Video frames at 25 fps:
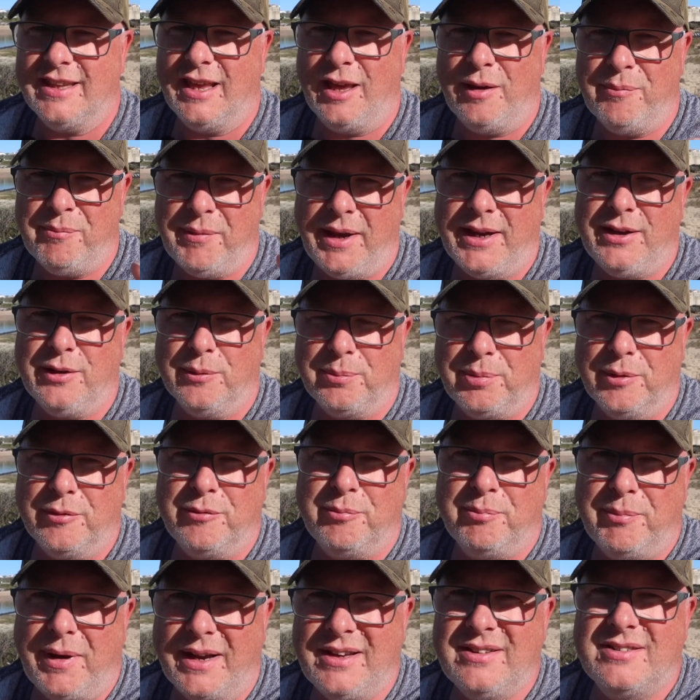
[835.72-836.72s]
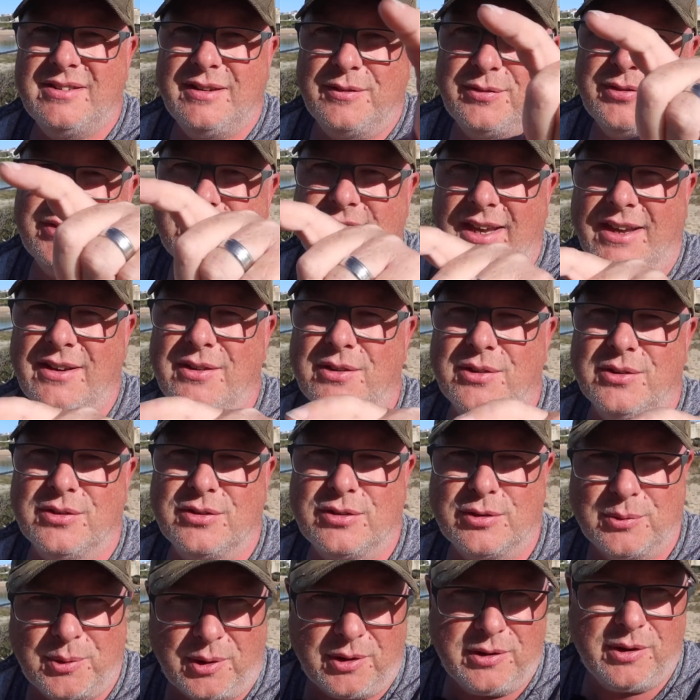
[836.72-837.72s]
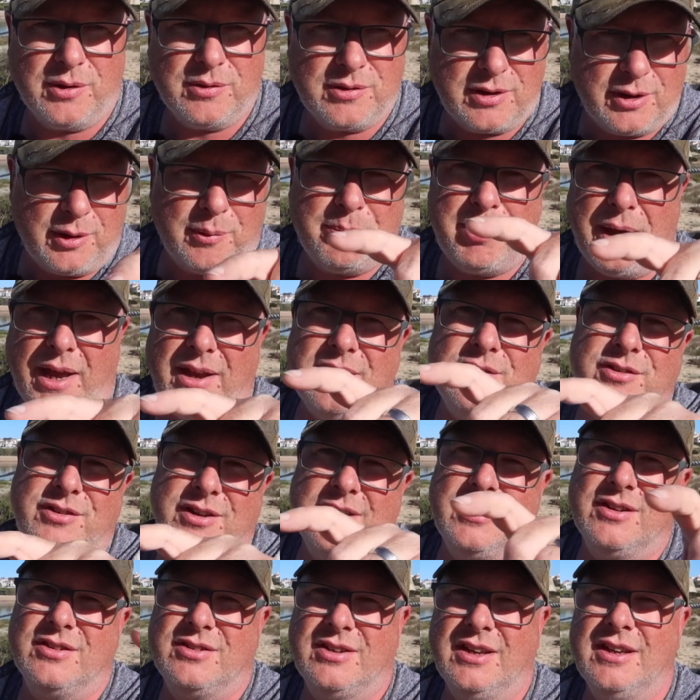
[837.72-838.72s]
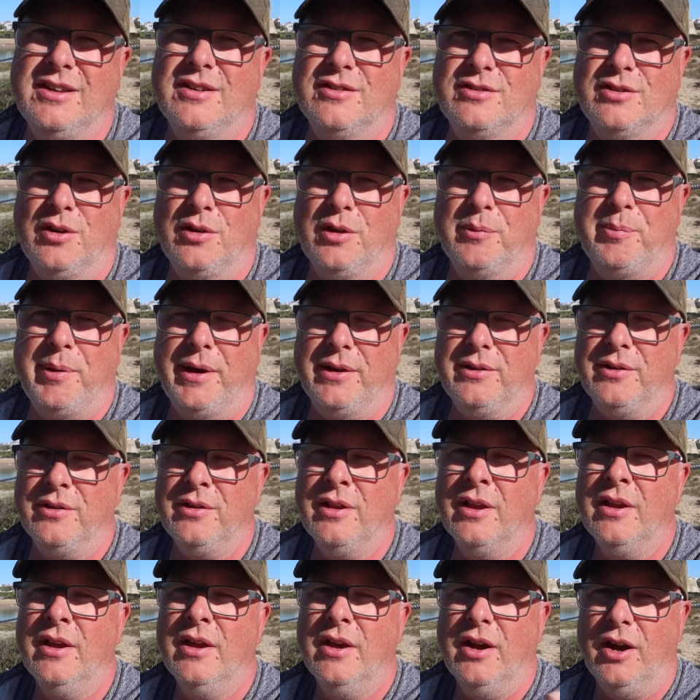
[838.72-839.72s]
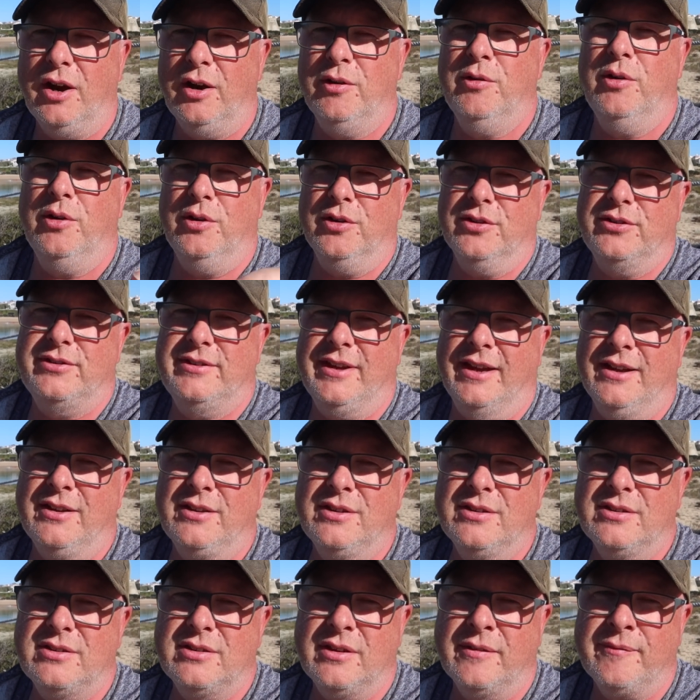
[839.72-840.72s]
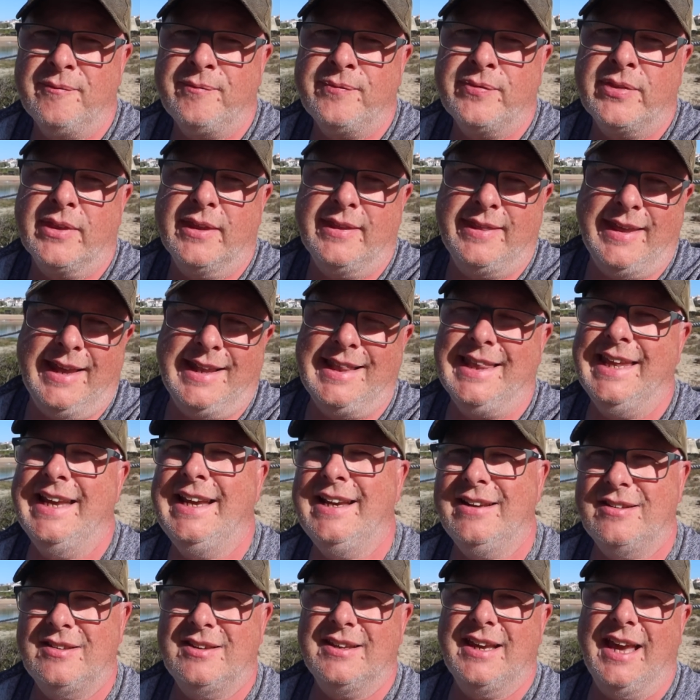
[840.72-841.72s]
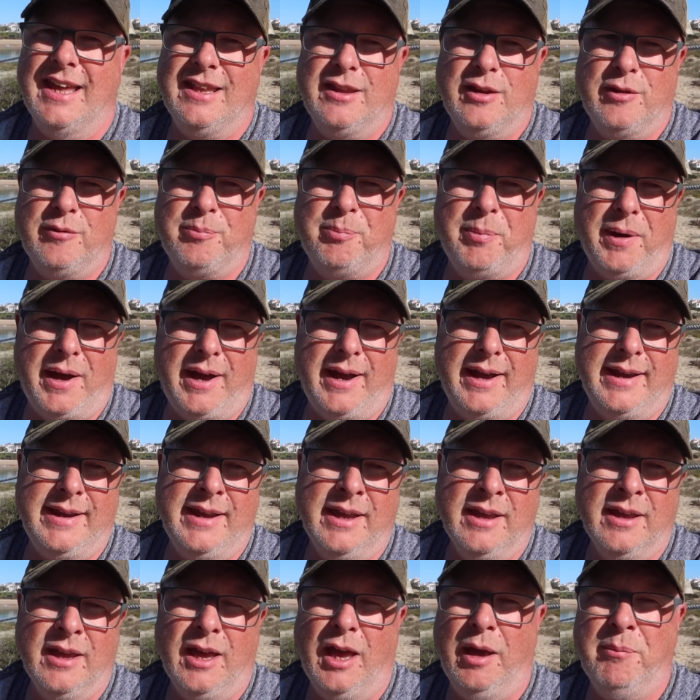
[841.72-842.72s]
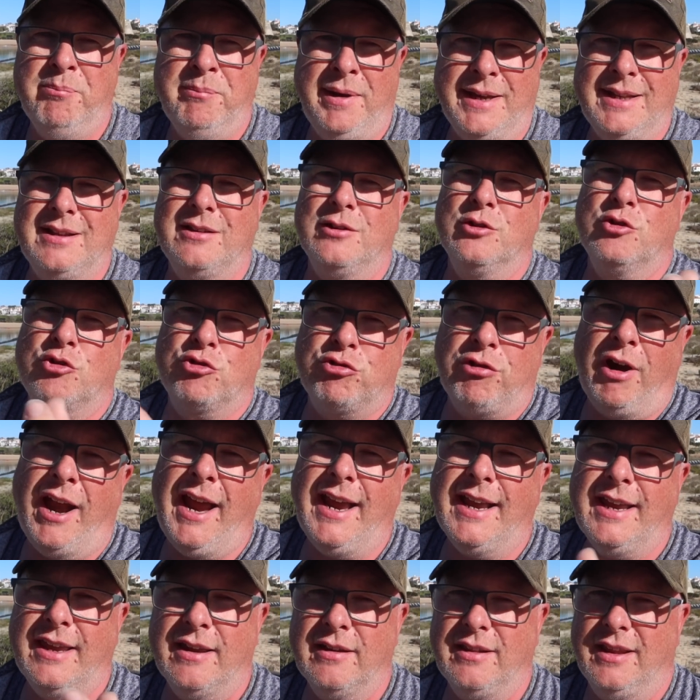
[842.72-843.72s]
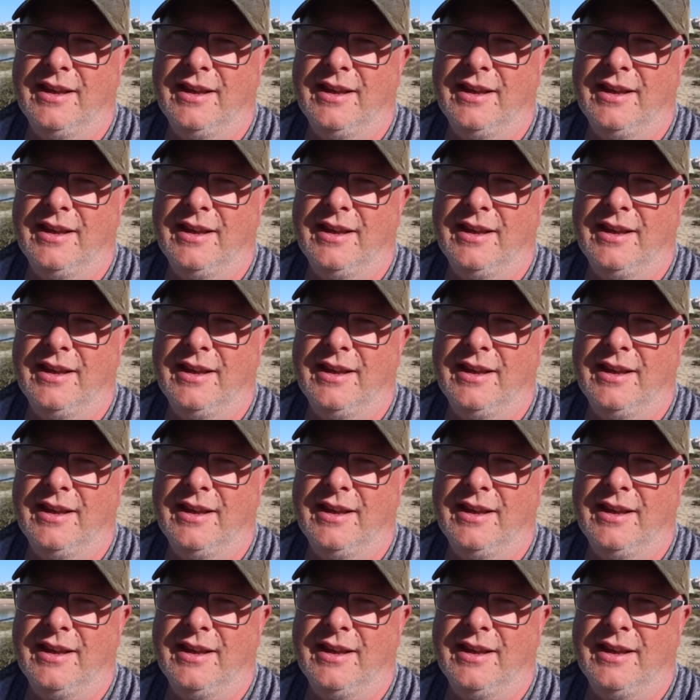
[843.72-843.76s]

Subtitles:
they're made up of massive cells. So all those little patterns you can see in the solar panel are all cells. They're linked together by a metal track,